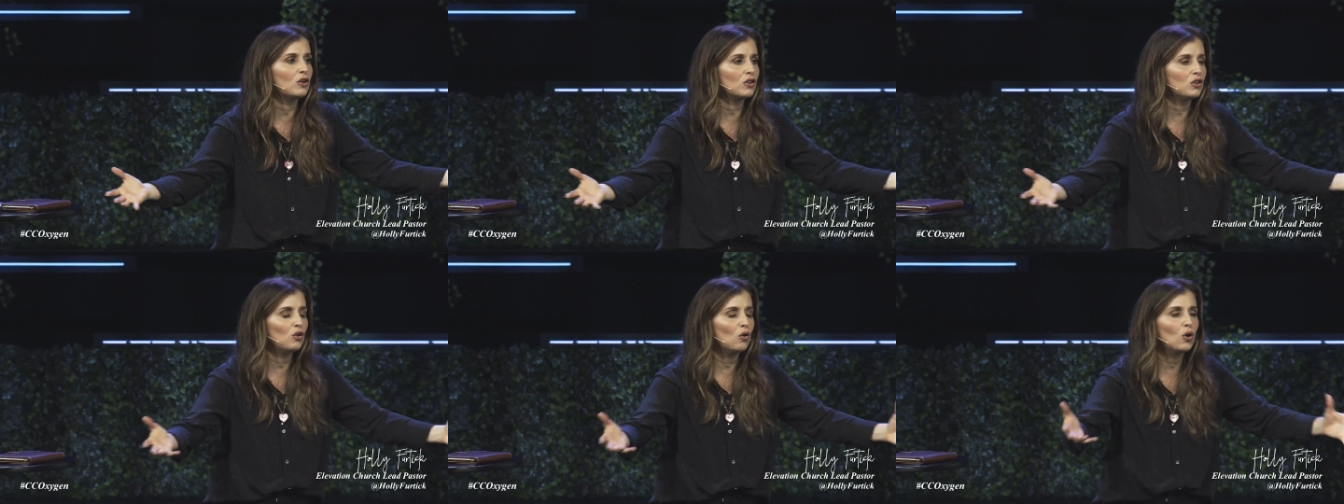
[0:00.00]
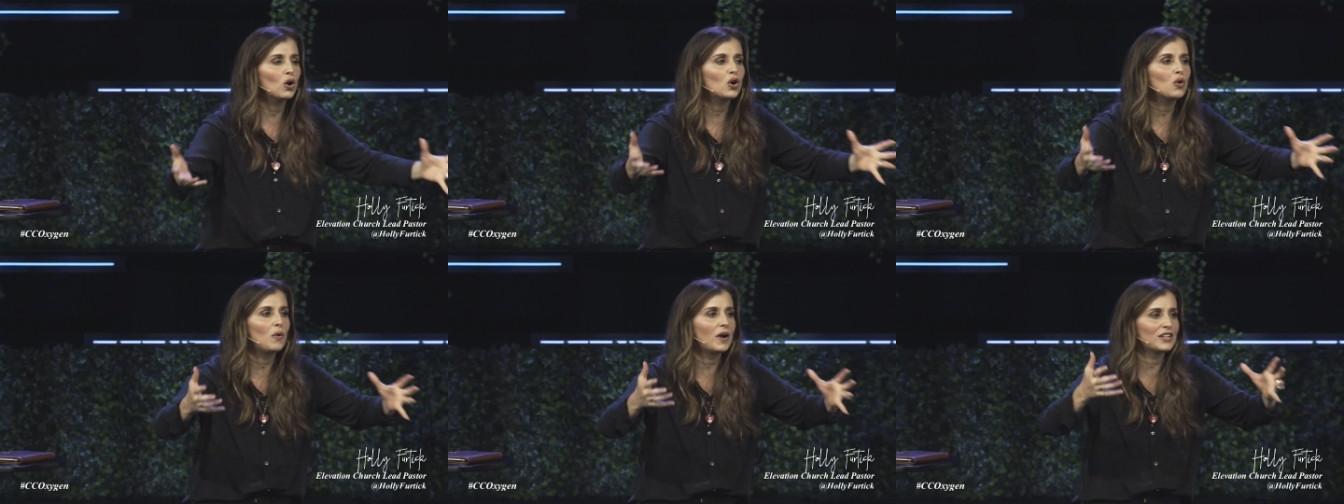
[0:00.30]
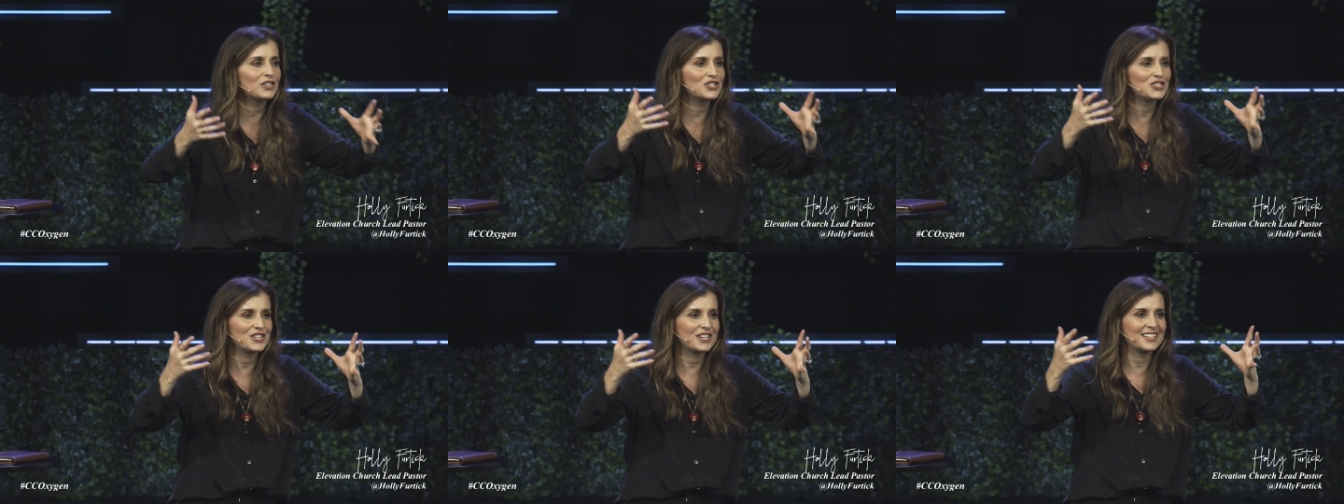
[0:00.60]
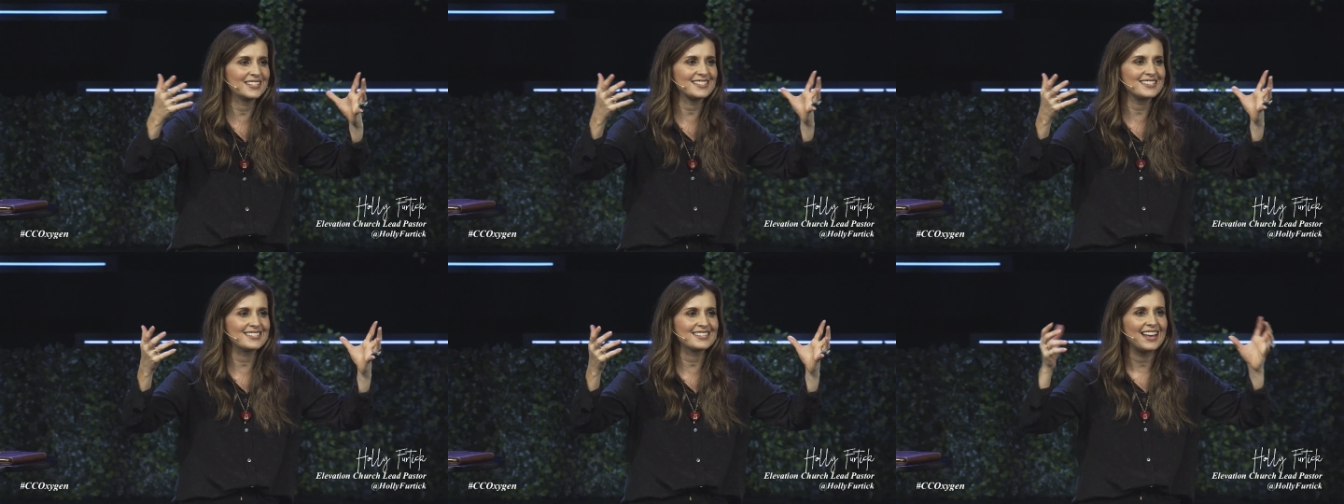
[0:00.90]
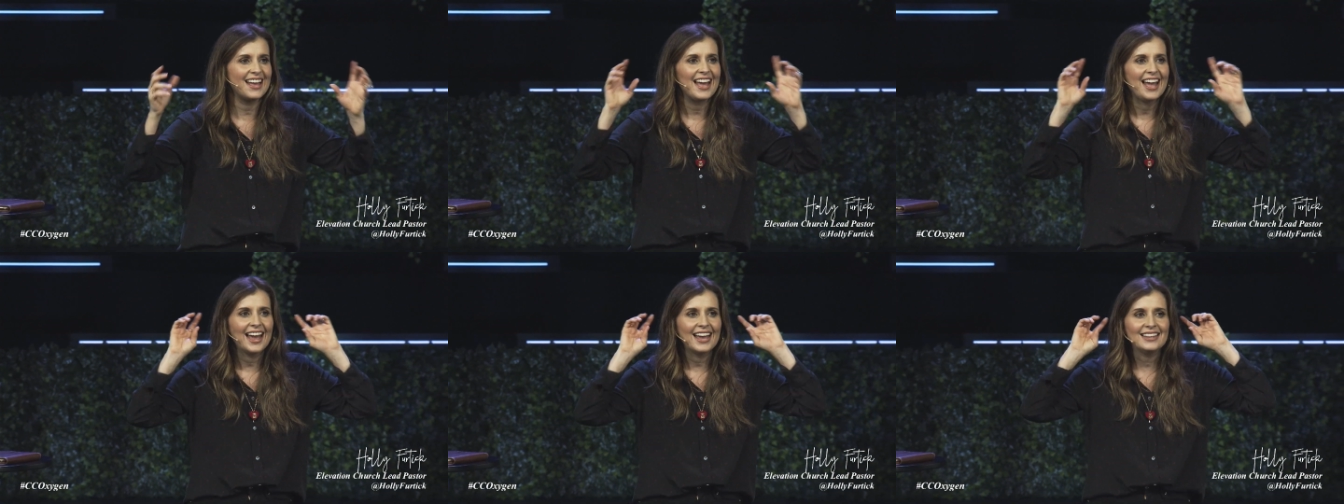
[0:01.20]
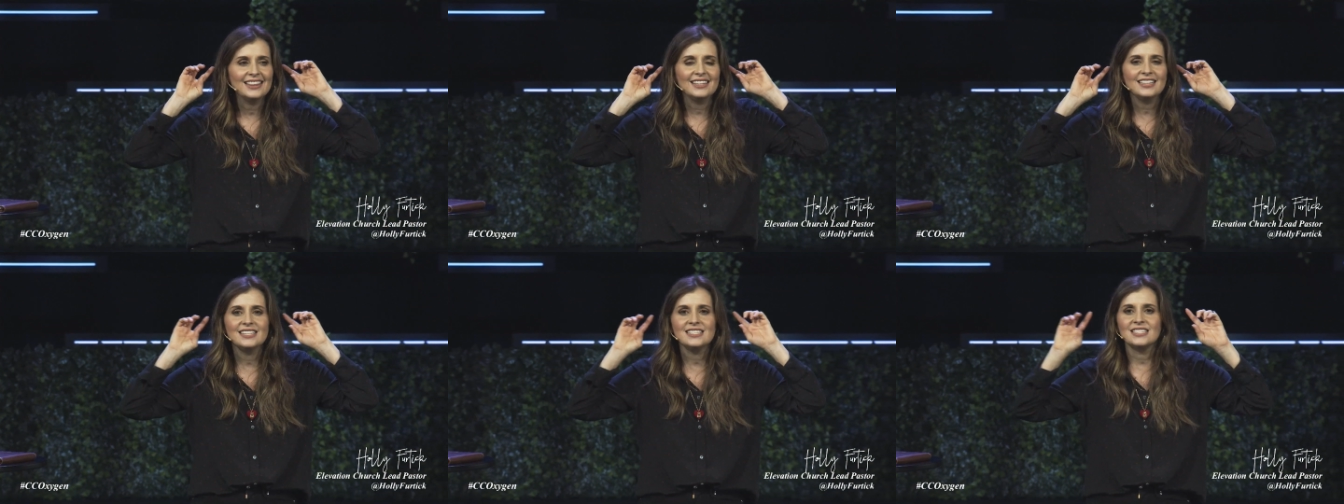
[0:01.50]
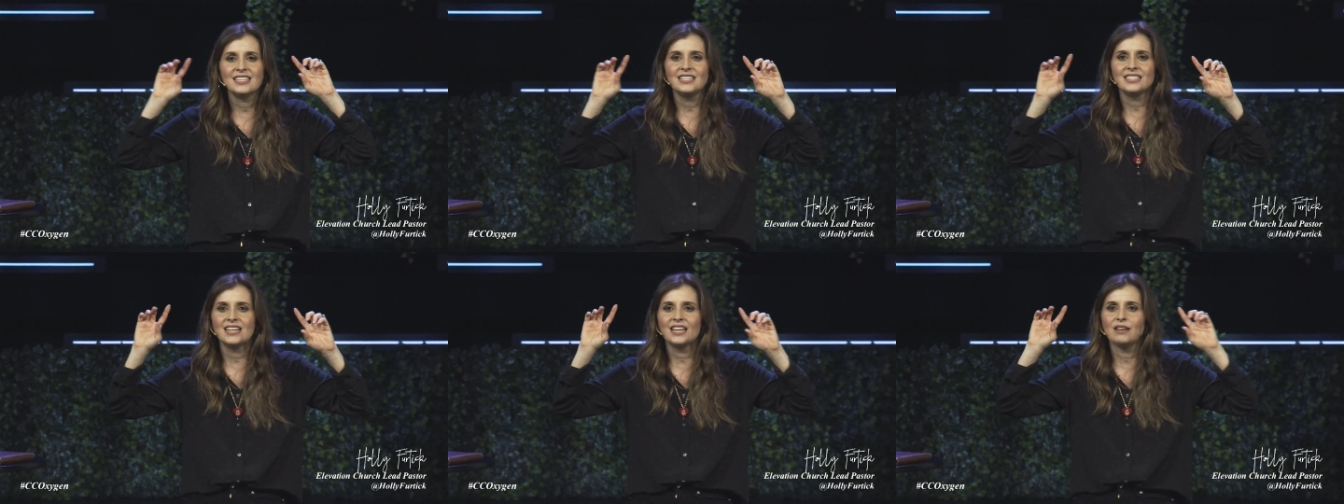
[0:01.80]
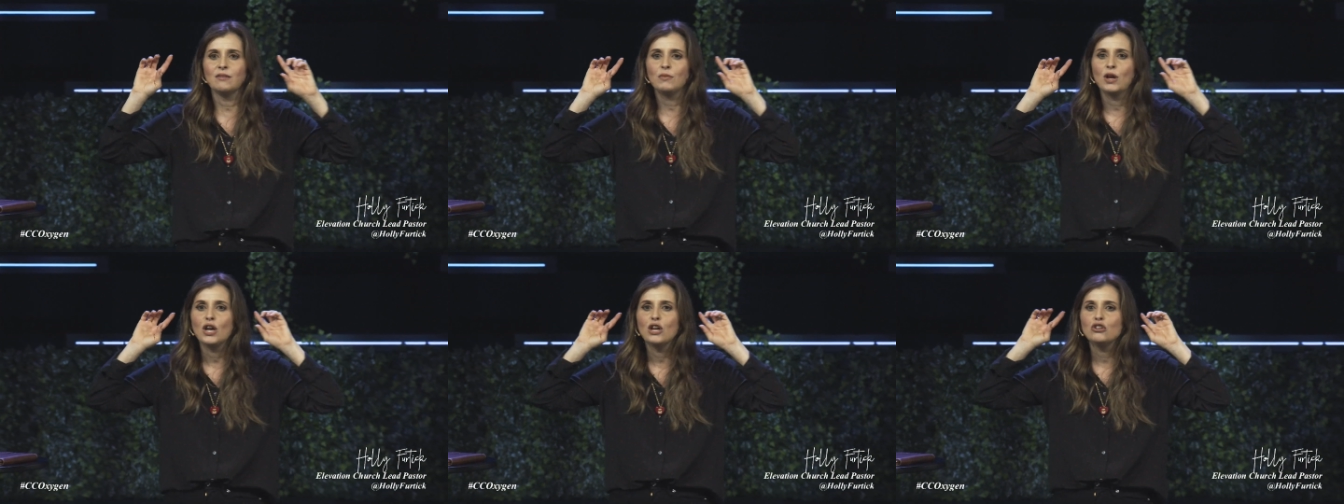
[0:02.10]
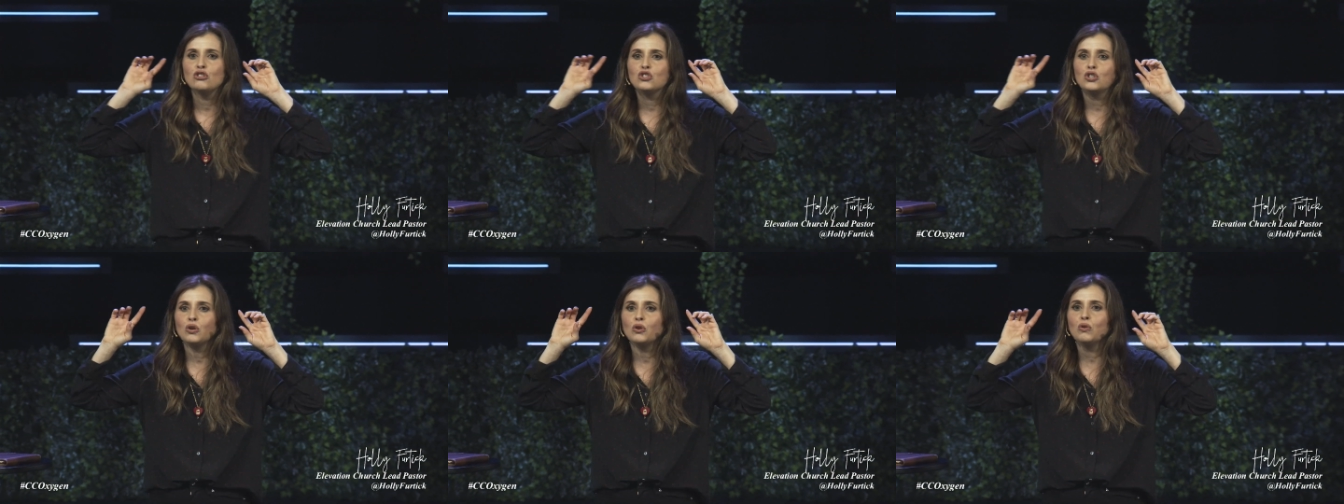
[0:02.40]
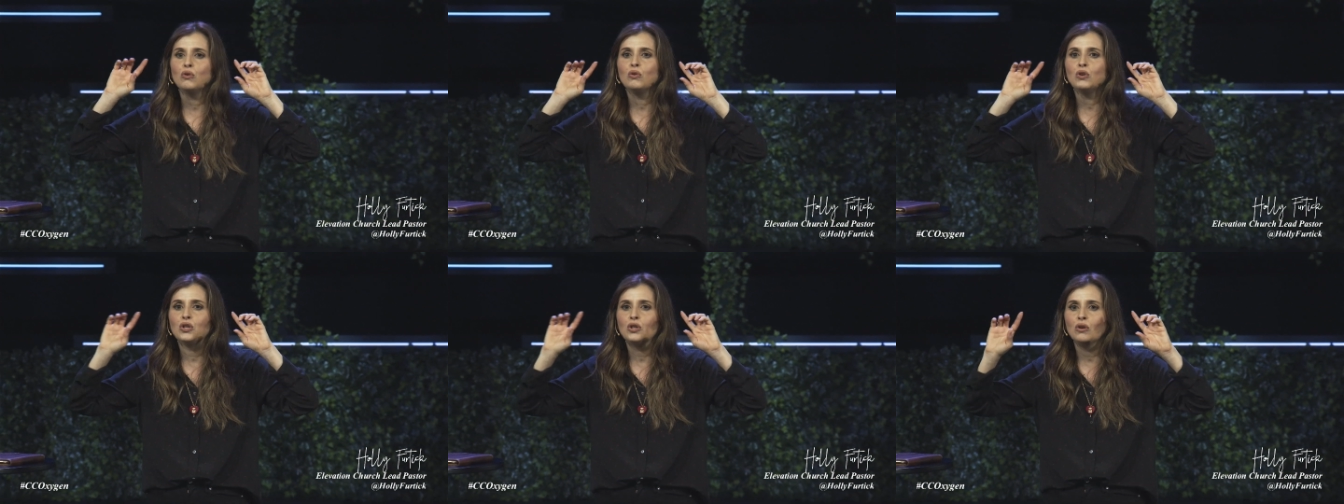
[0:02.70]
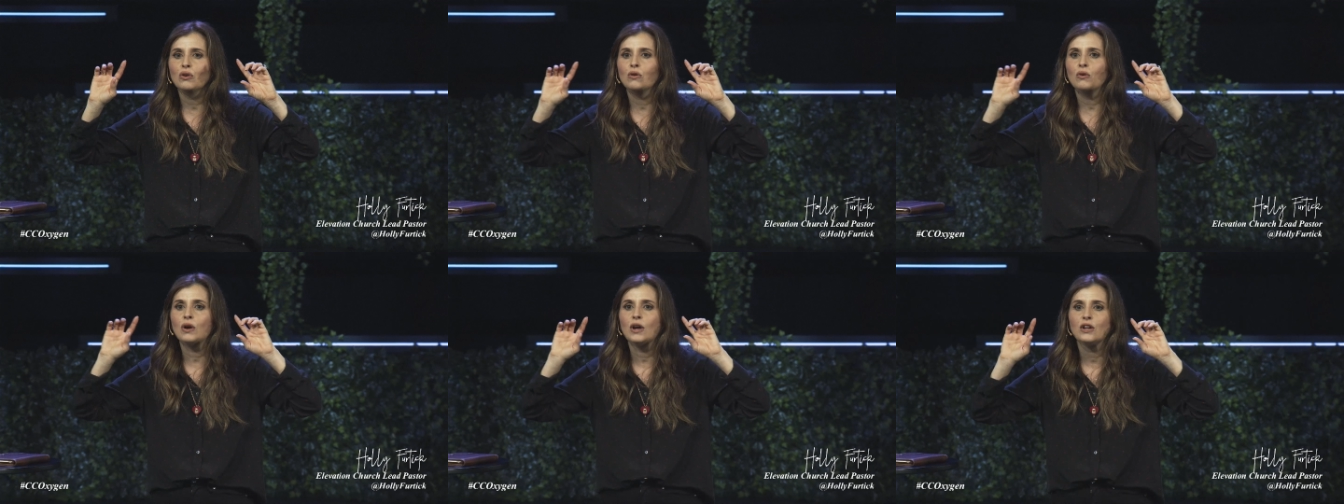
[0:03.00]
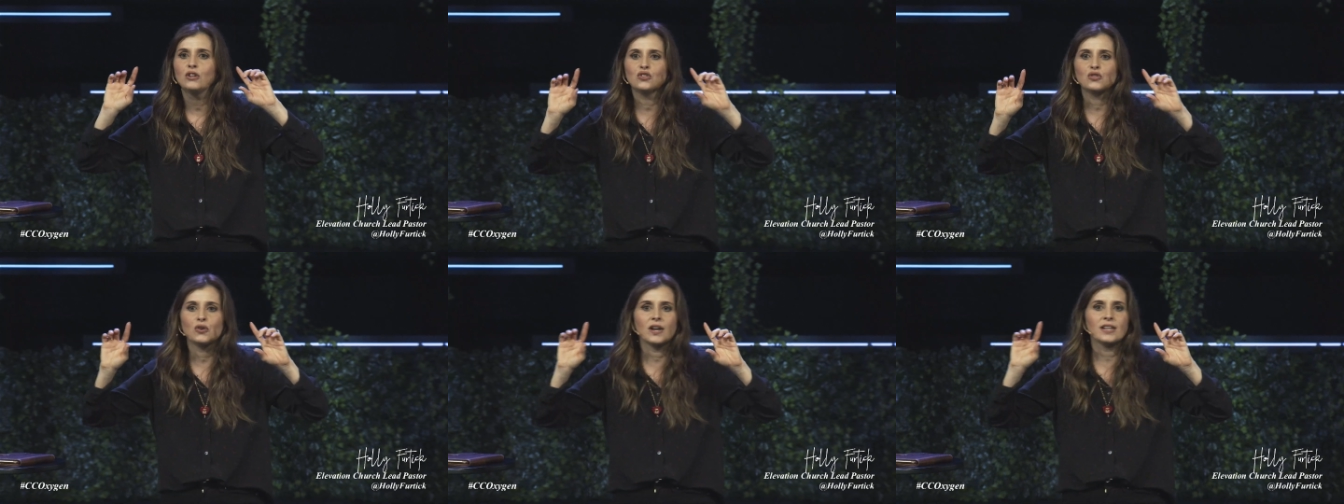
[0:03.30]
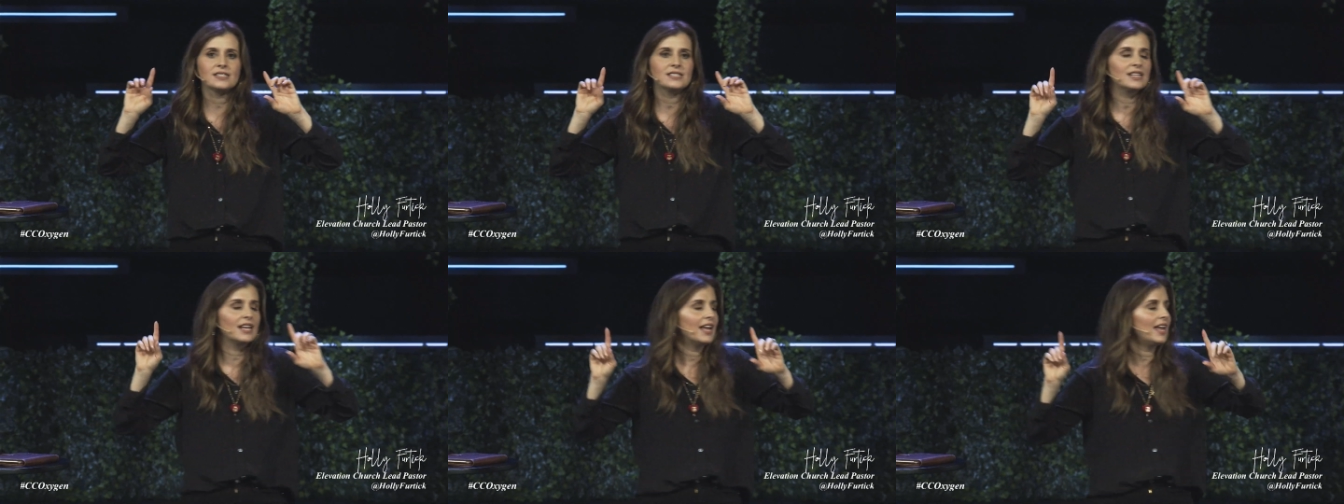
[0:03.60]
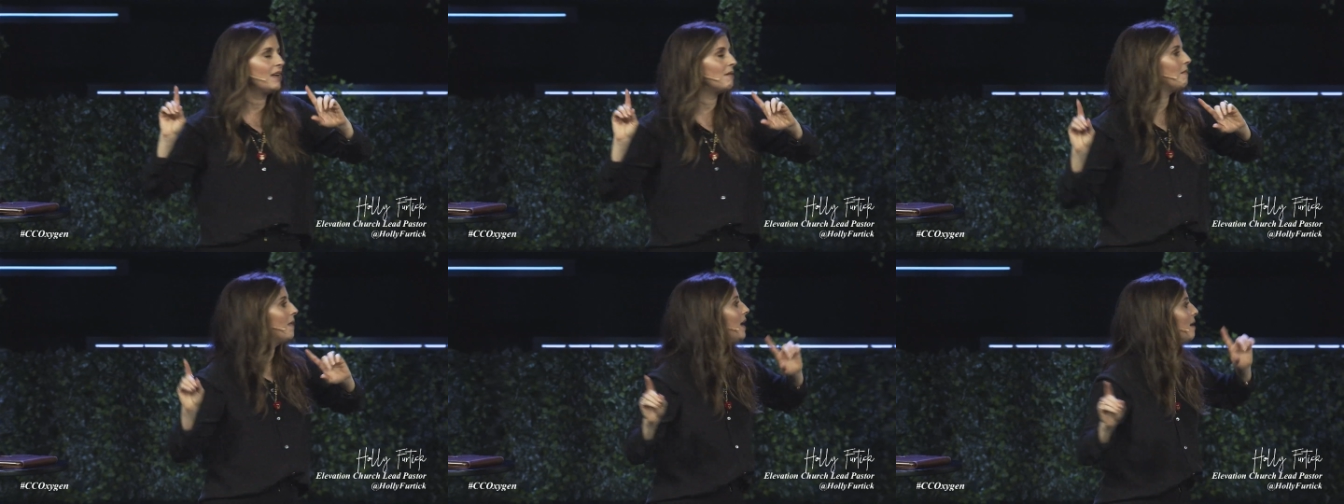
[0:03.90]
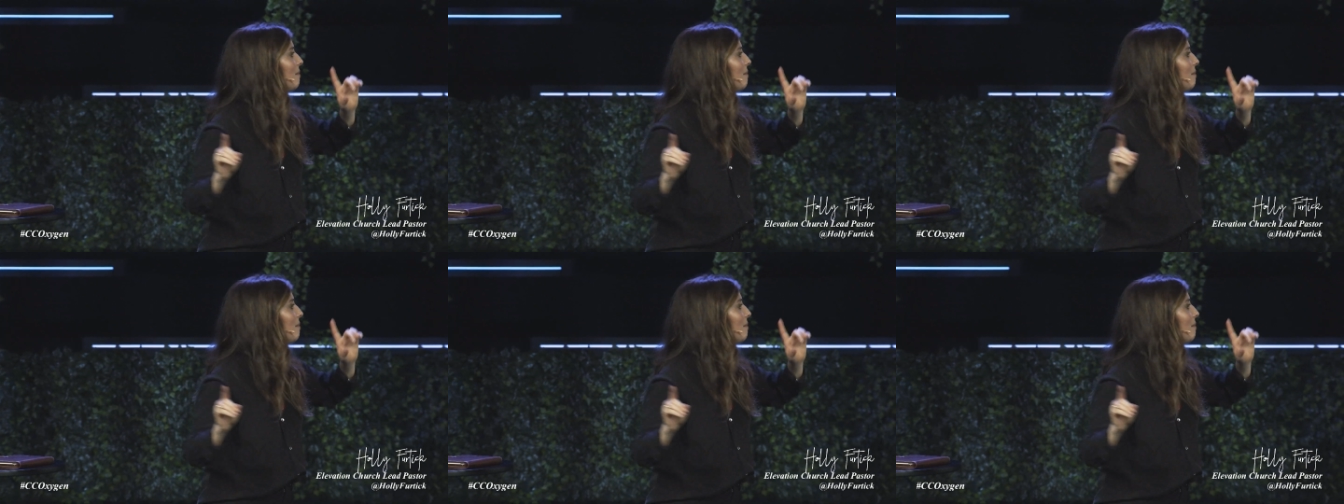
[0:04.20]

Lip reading: your questions and listen to him. Do you trust him?